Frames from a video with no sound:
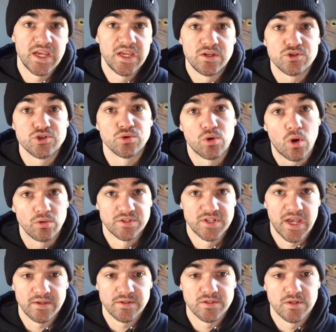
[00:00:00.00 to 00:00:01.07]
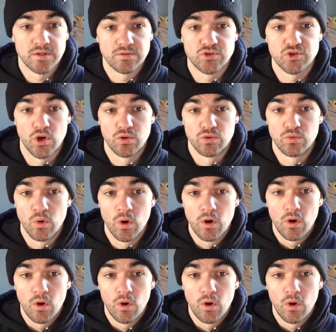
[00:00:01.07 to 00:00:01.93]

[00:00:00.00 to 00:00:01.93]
into context. So,